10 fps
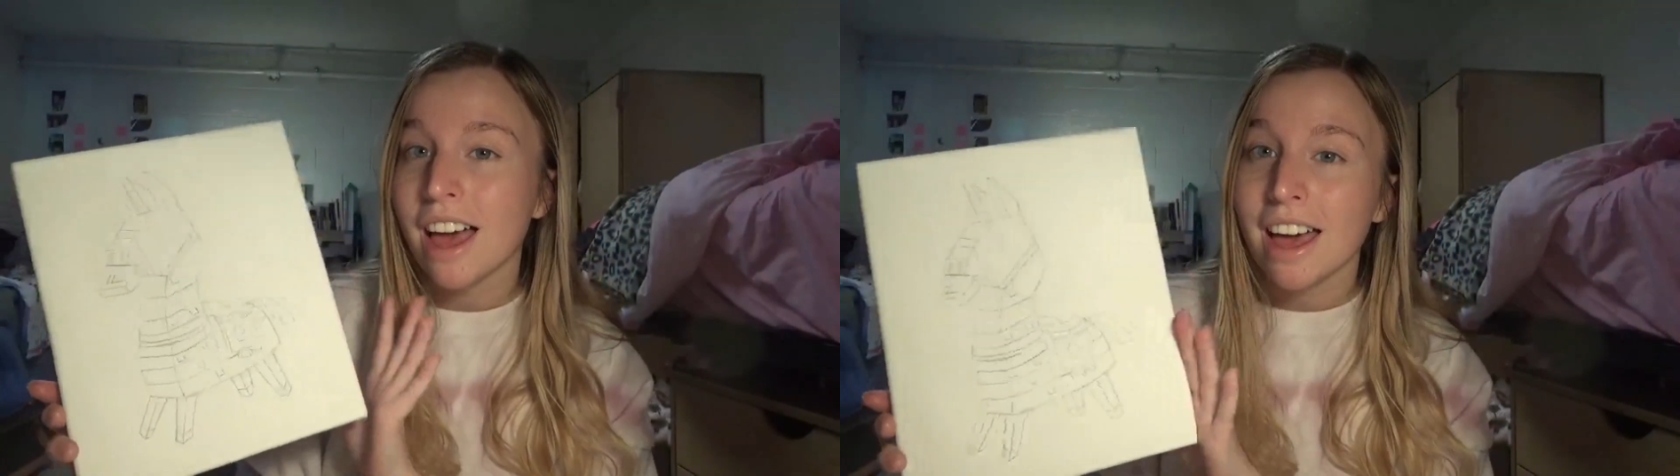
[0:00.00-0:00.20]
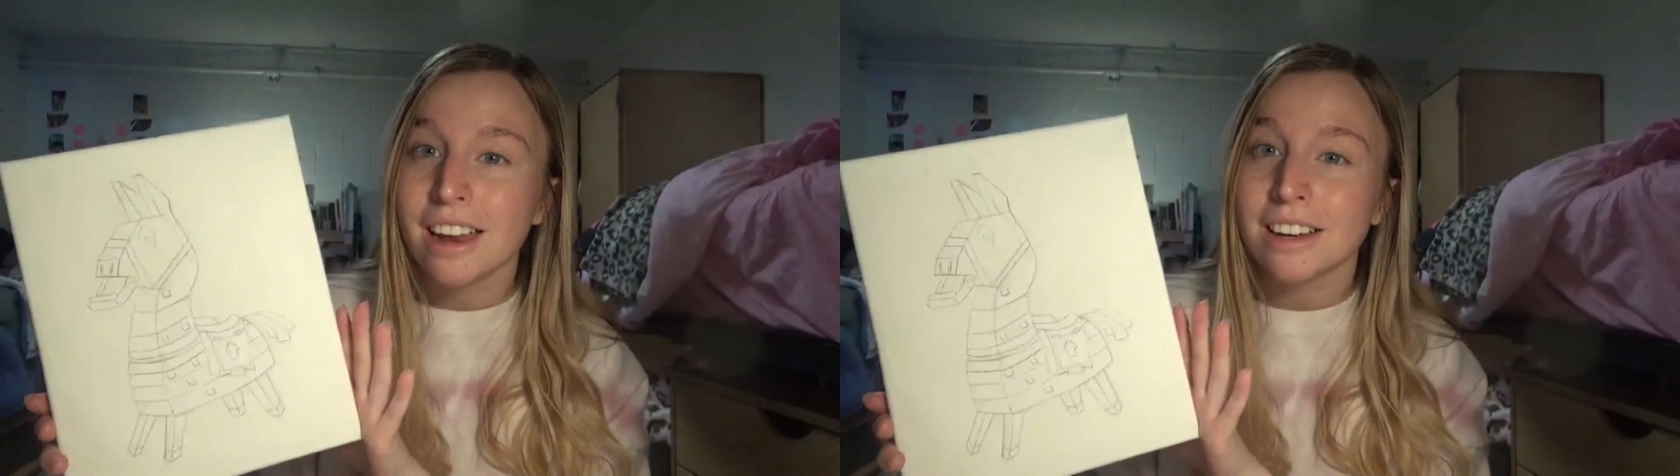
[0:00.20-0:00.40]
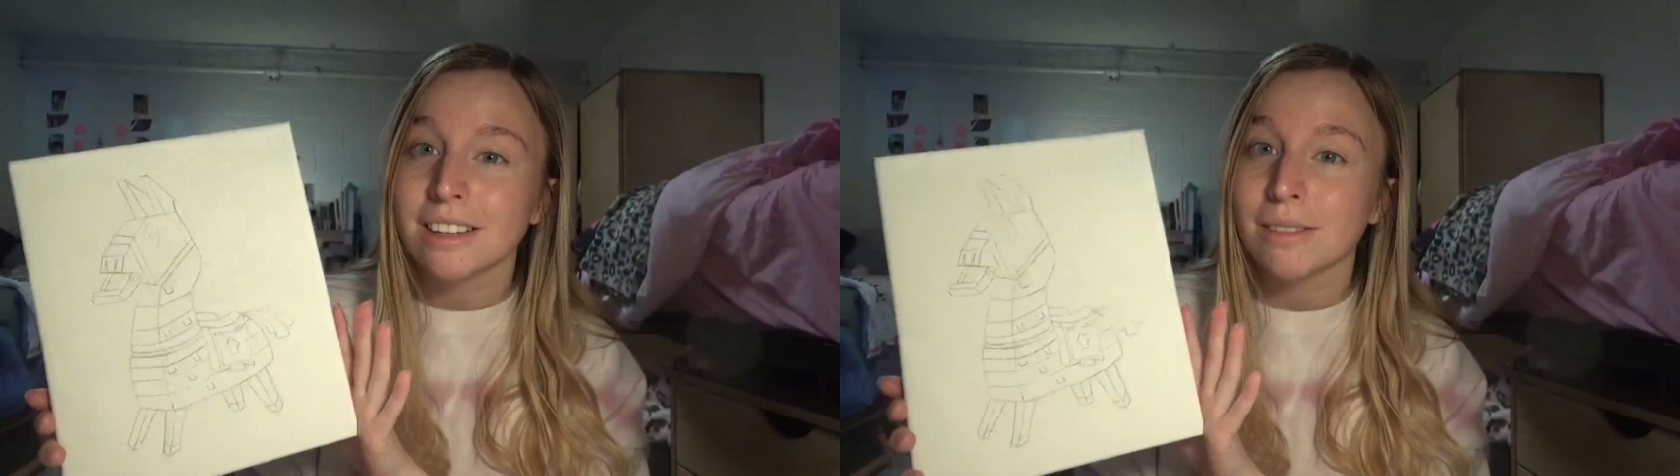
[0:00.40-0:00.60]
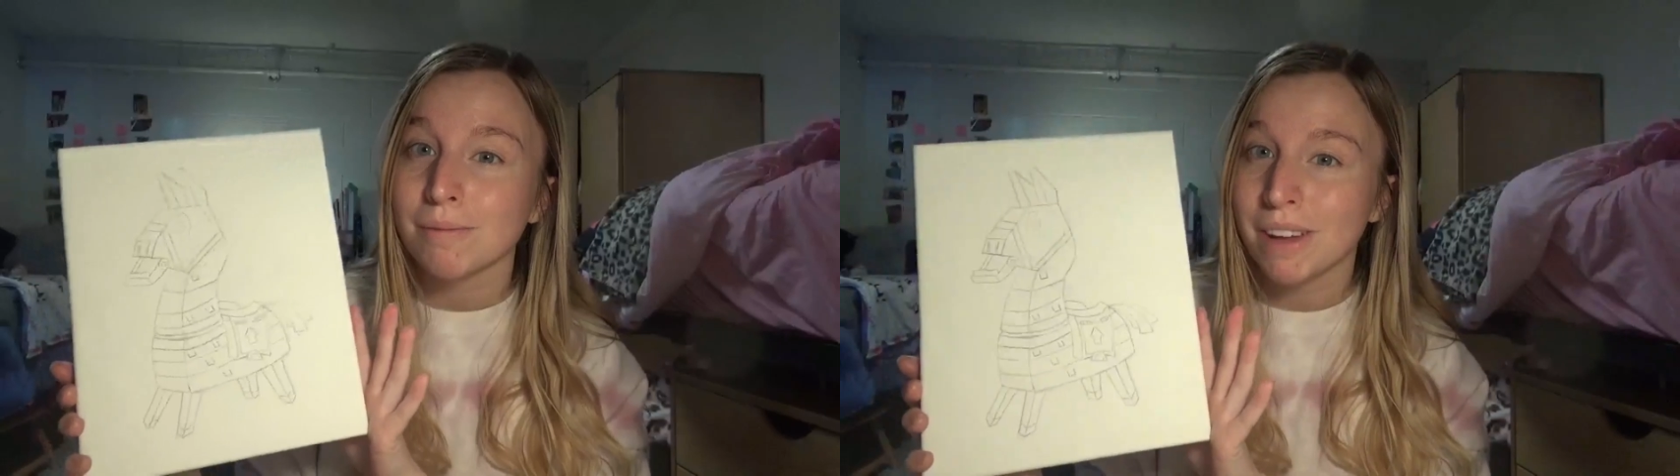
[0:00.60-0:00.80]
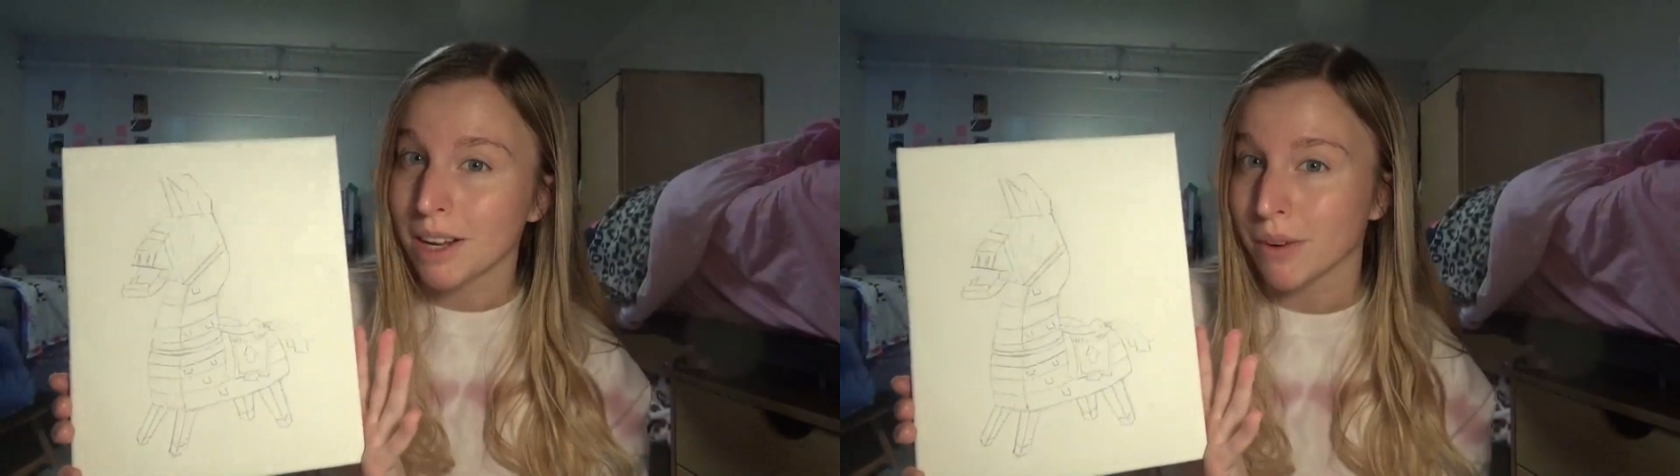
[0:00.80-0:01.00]
and
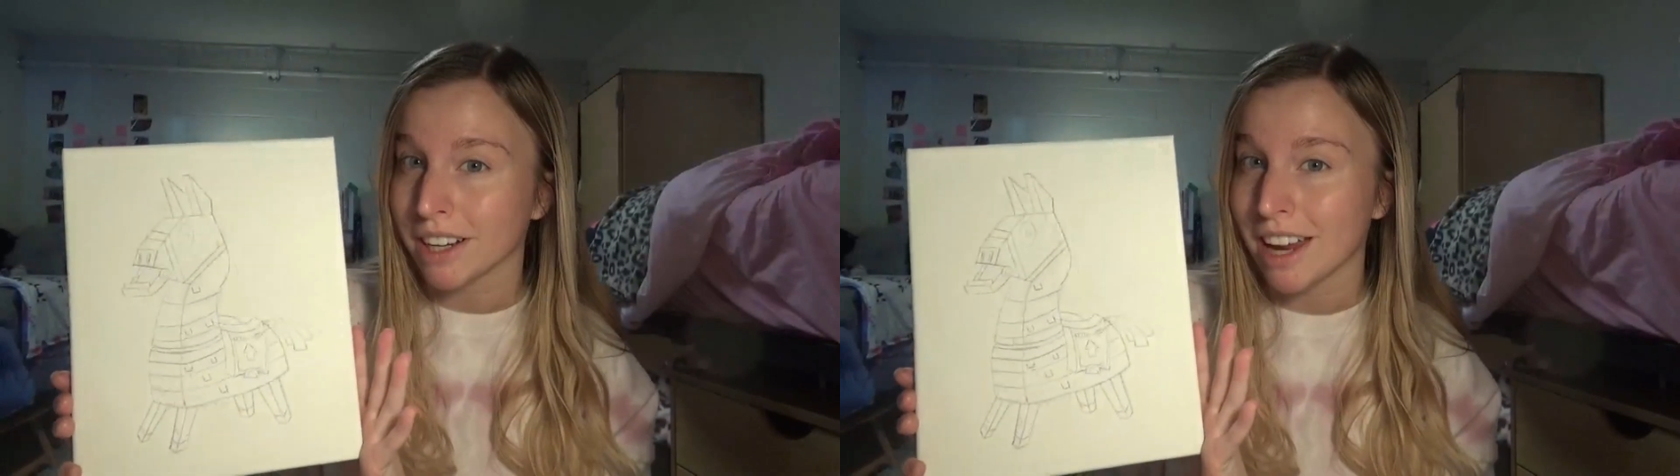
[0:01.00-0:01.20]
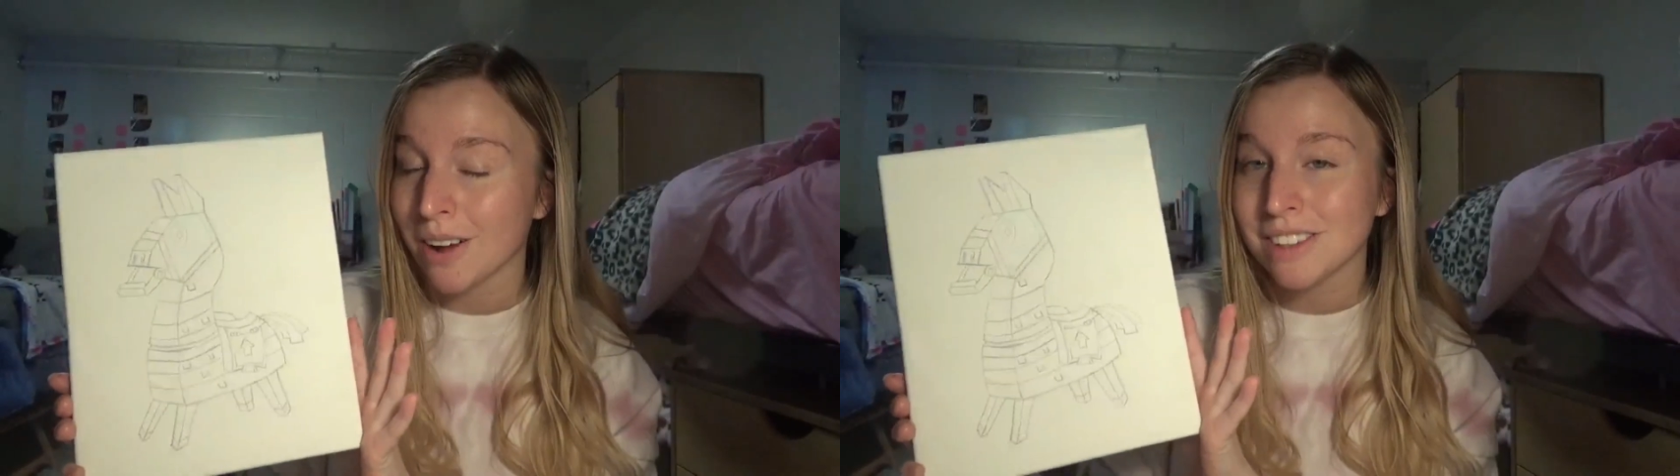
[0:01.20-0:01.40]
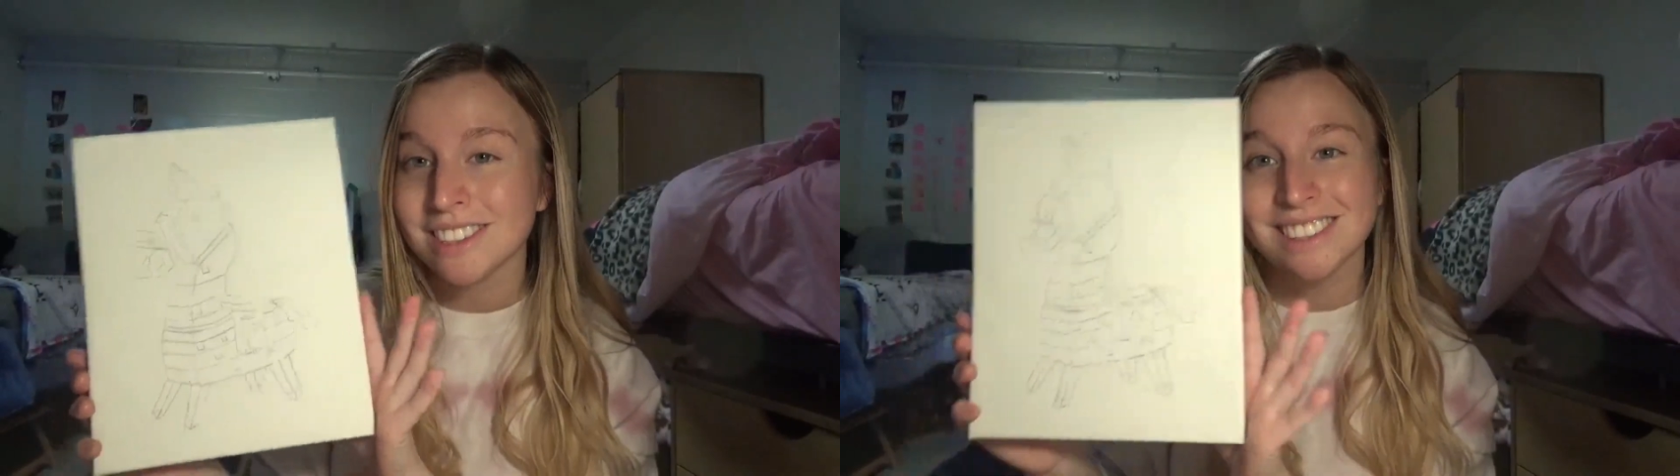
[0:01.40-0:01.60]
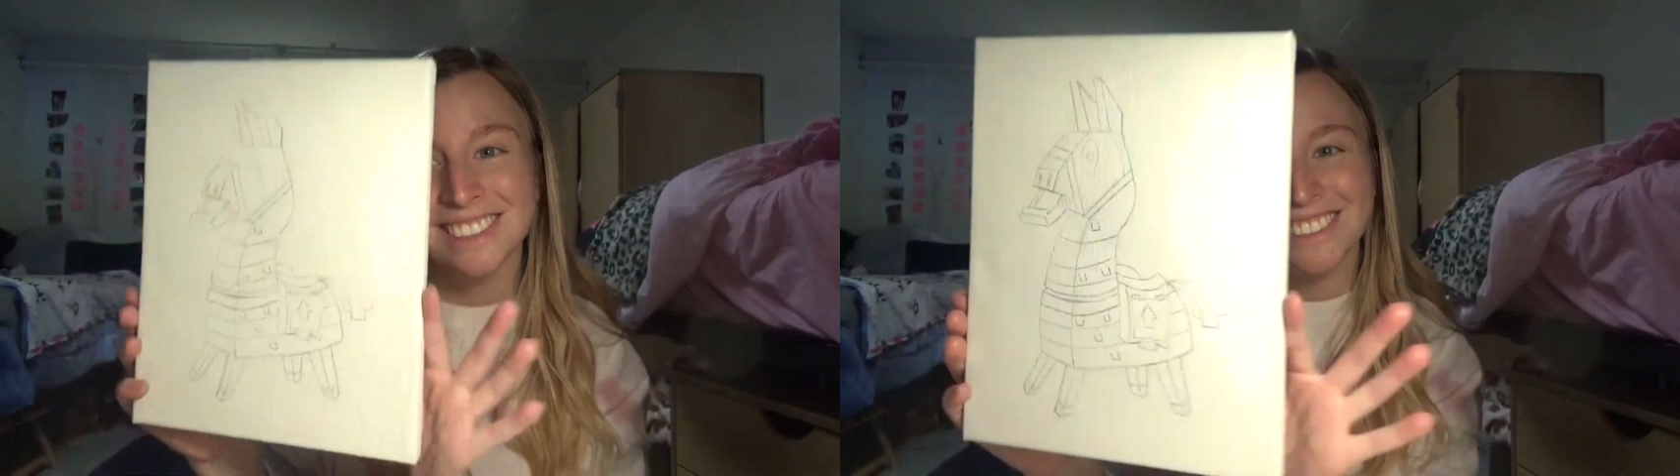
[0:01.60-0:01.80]
many breakdowns,